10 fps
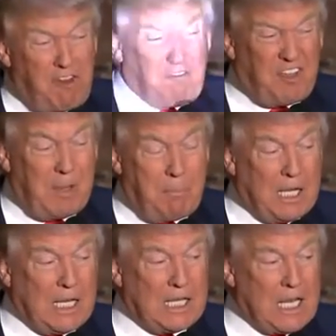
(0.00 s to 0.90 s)
$50
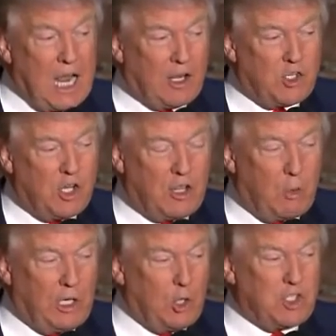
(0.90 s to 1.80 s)
billion a year
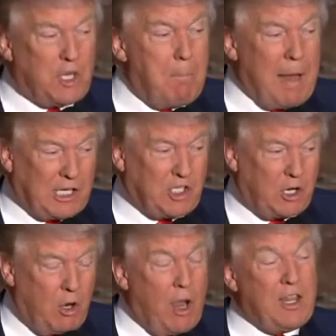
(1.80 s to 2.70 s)
that we lose to
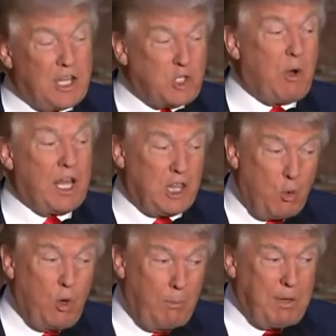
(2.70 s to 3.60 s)
Mexico. And that's right,
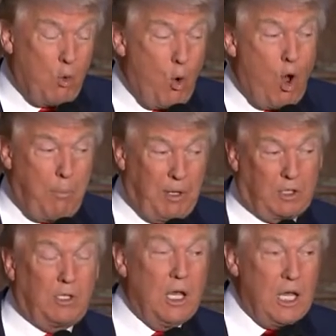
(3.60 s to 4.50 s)
there will be a wall
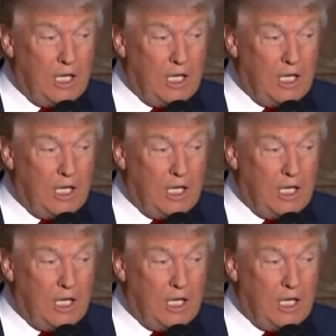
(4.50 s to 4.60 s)
built.